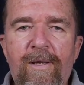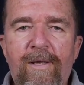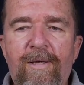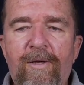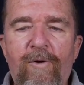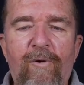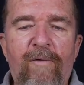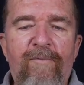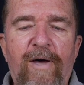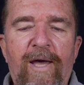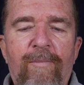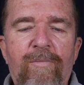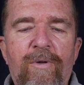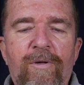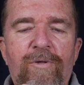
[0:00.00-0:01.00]
you know if
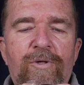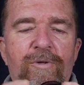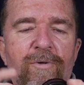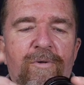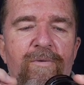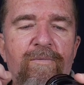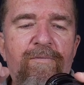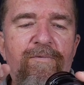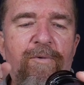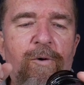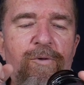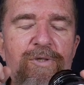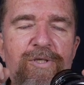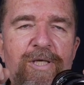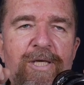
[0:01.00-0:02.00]
I'm
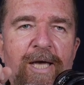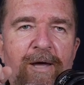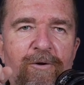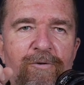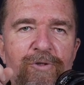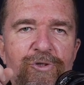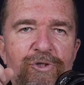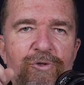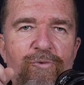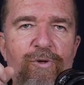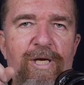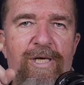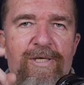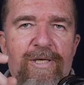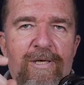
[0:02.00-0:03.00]
focusing out on the
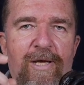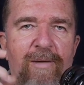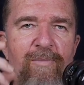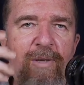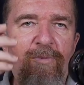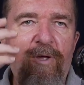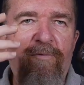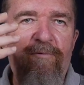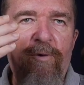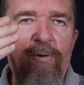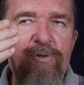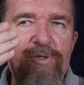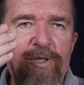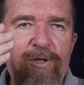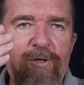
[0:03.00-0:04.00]
street and I may be
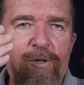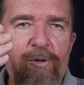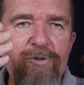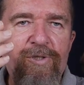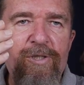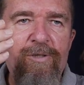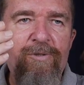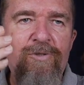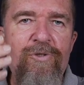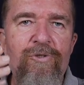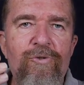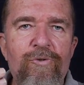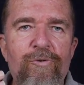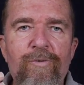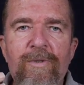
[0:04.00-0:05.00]
focusing close
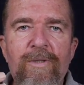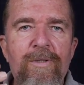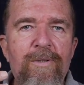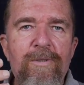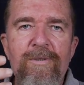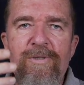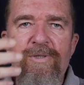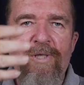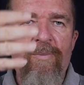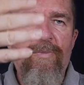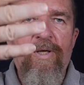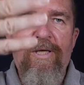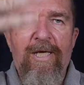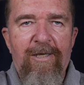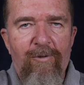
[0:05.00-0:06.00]
into
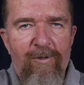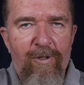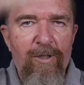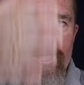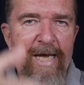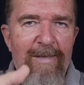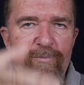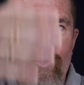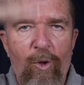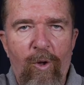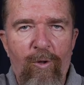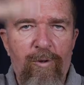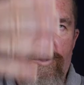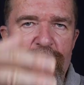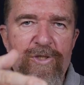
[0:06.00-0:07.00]
something like on a light
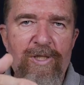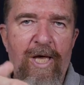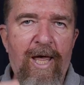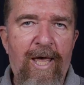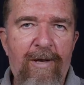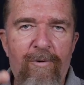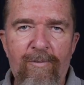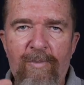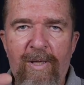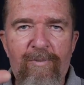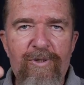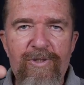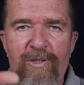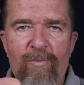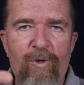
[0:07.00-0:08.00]
pole or a sign or
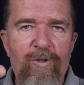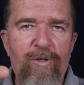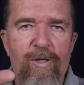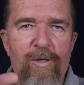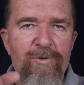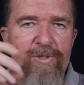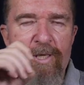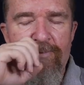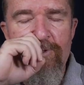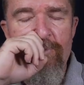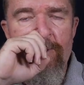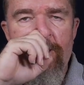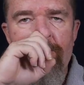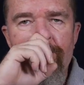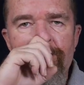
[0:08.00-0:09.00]
maybe someone close up to
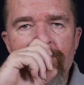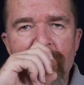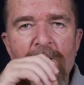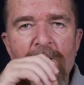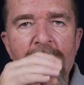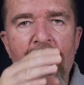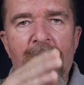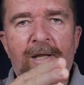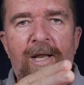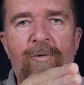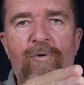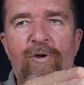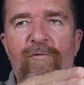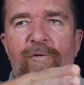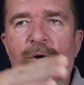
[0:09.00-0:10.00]
me and then I
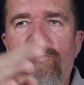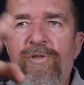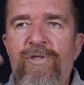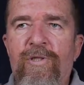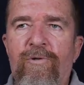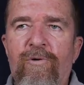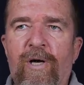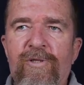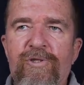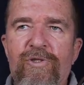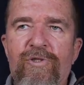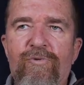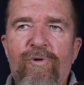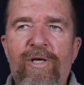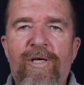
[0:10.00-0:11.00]
want to focus across the
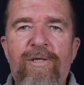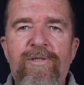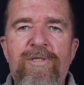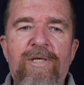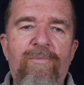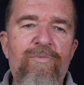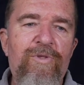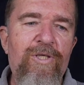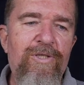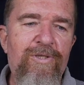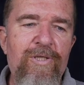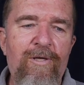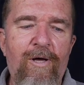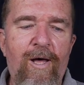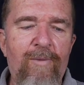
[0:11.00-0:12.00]
street at some
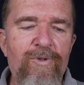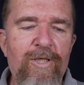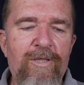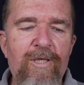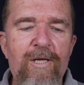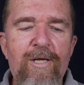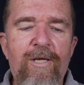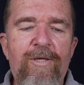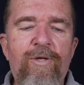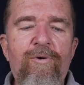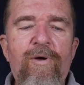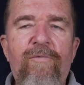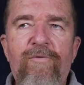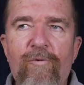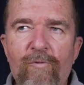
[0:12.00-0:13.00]
distant object you
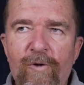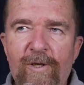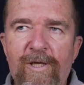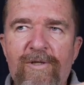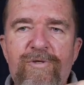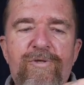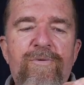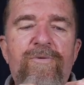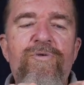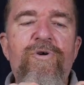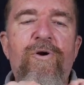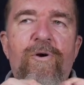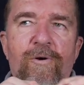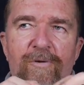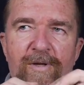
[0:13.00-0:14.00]
have to really
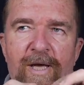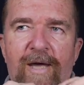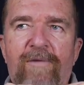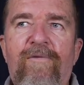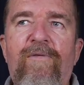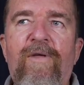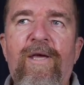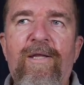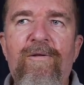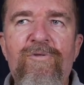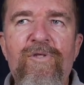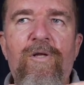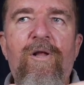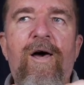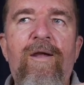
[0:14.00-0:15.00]
turn that thing.
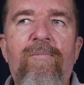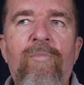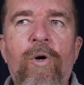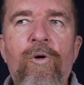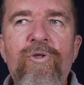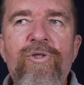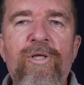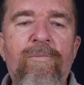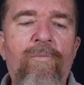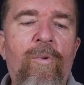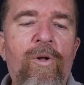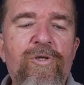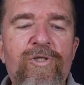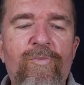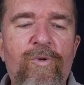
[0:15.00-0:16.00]
There's a lot of motion,
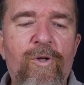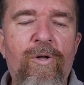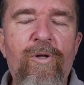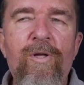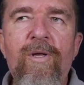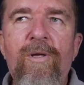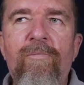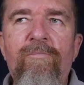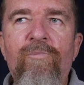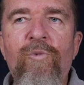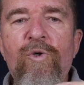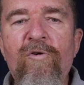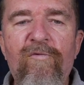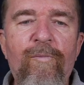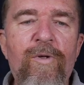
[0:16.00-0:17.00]
multiple
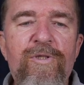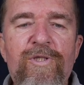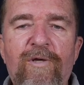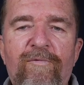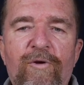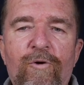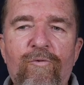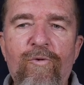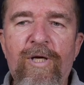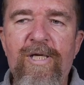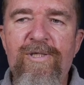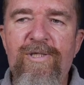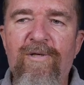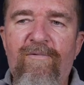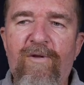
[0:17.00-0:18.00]
movements of your
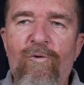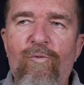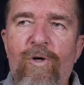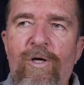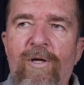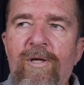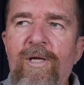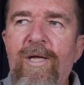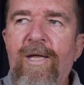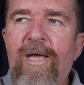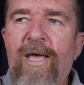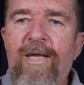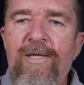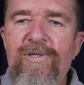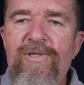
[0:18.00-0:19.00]
wrist, if you will,
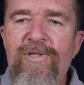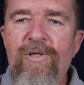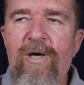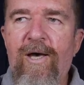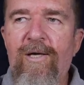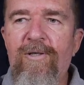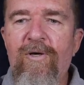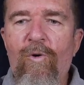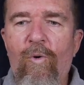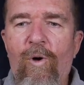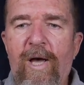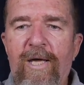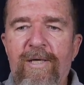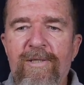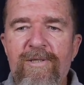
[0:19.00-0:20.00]
and it's not
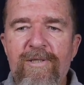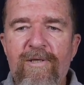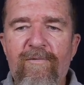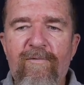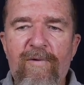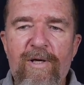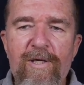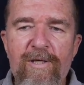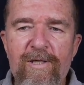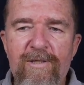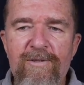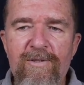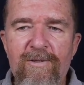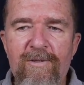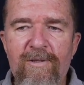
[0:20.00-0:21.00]
quite as
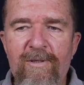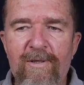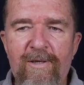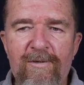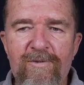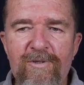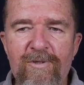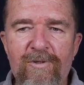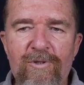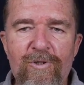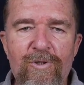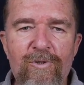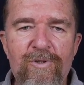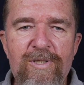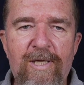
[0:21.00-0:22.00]
convenient to, uh, to
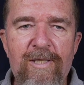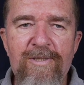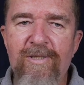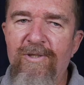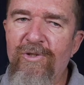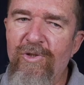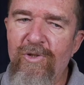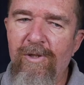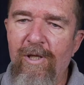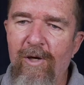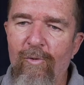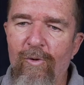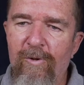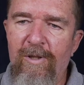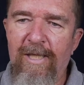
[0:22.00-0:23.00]
use, and it's a
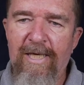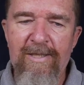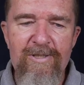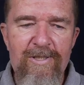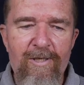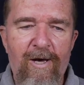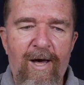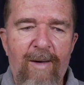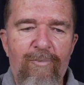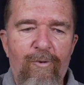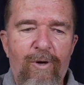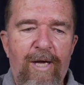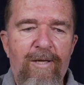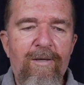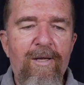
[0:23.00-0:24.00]
slower lens to
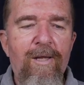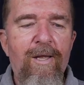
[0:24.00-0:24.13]
operate.